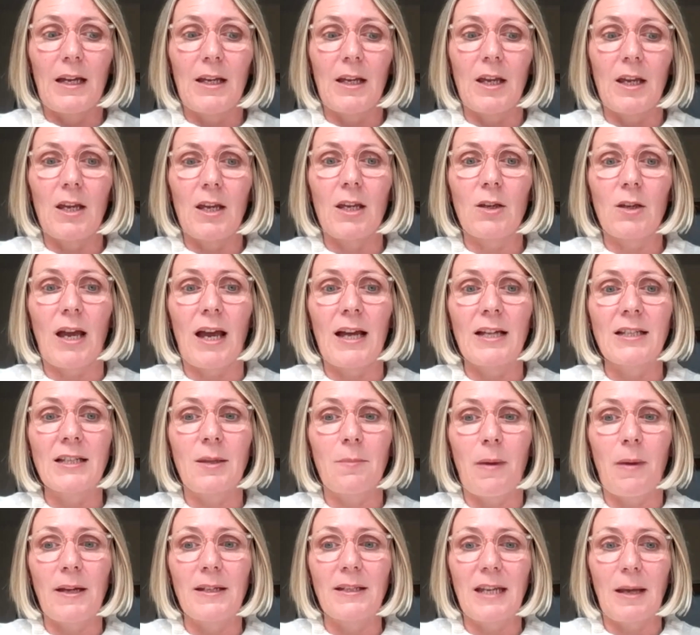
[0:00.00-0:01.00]
as
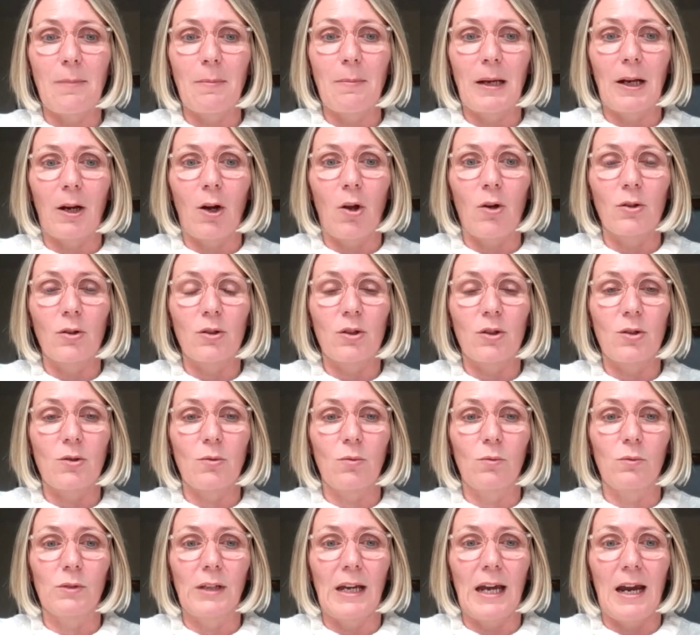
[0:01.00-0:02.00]
the pandemic locked us
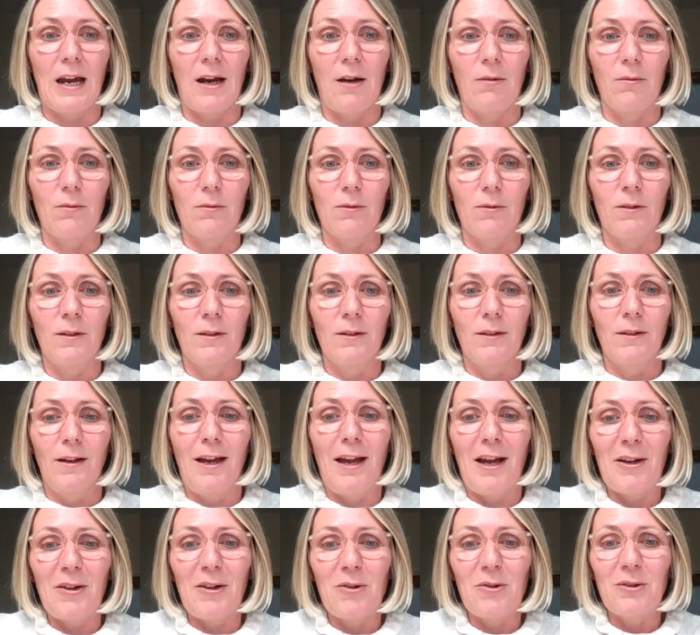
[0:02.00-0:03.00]
all down,
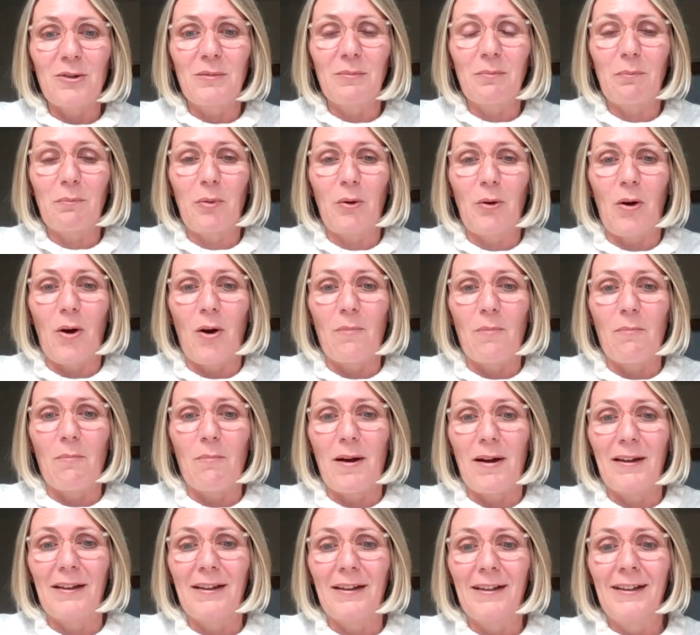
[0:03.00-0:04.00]
I couldn't put on
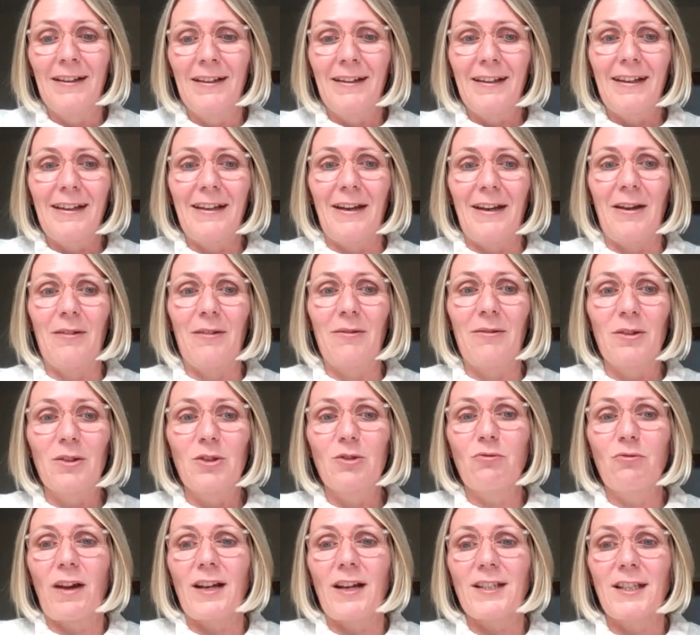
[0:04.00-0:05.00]
my, you know,
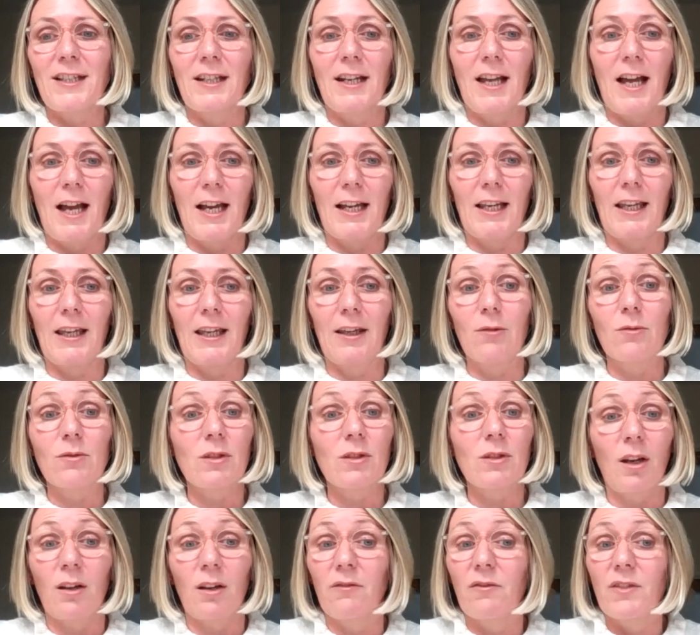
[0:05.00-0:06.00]
dress and high heels
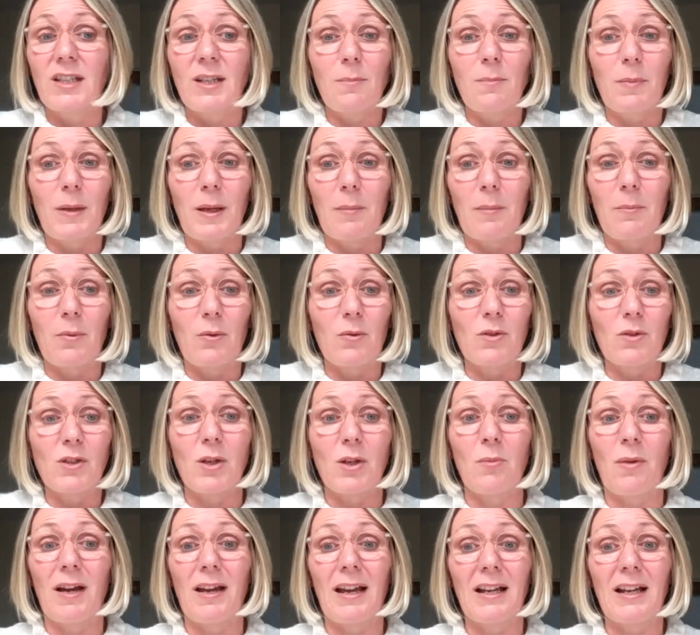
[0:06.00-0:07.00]
and go visit people.
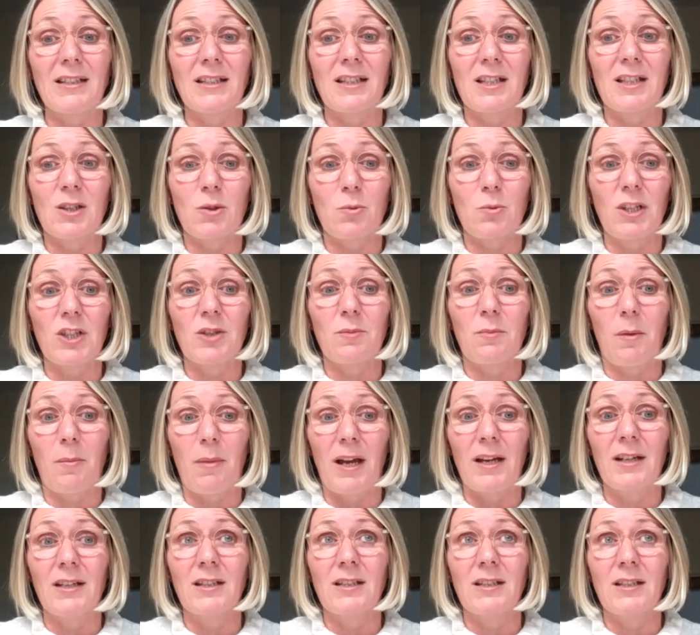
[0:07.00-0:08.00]
So I had to switch my
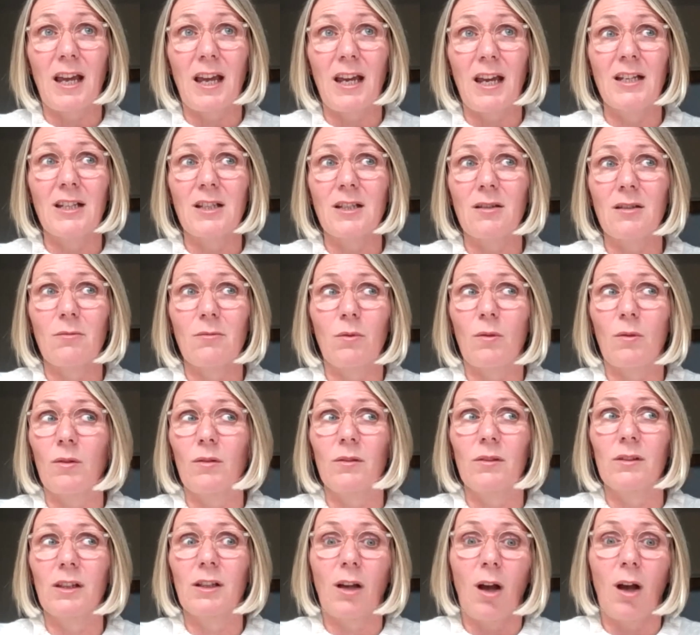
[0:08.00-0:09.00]
mindset into,
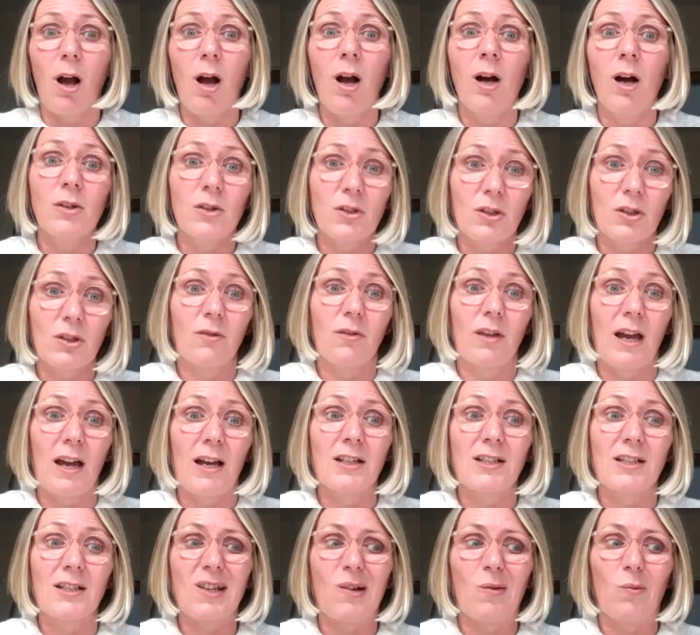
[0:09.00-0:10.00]
well, you can't do
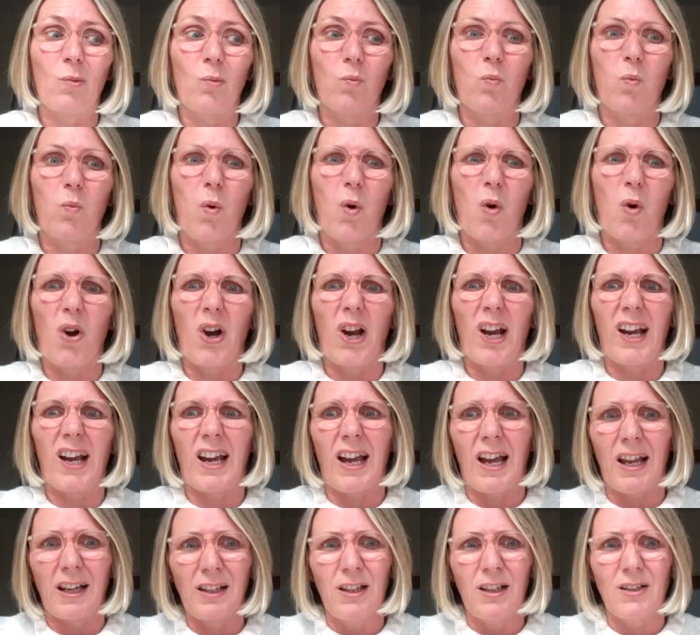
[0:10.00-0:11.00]
that. So what
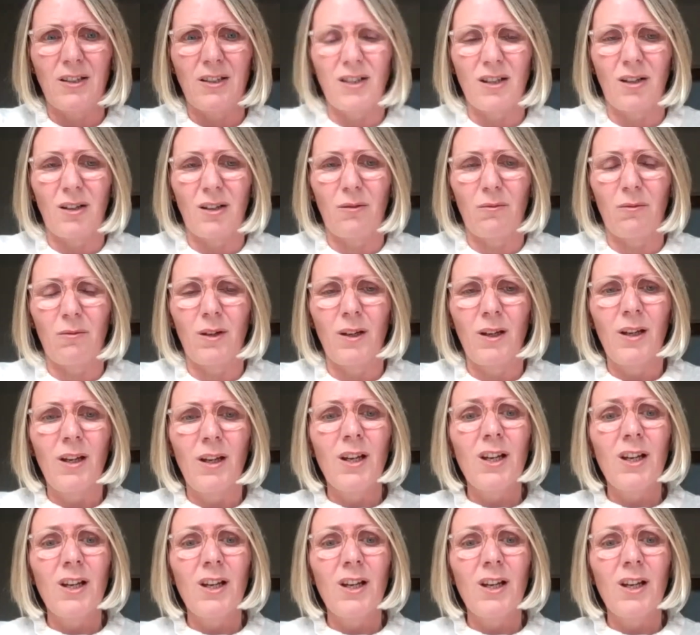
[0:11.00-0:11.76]
can you do?